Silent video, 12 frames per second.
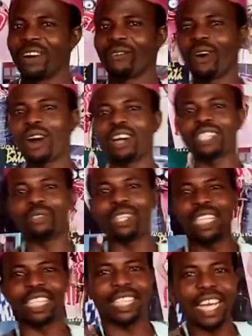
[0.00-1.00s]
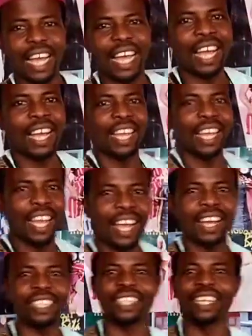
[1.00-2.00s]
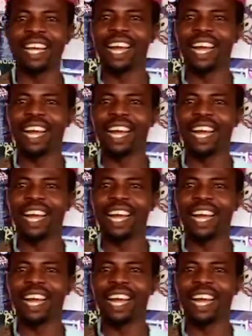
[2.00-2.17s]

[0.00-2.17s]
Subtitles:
What we say is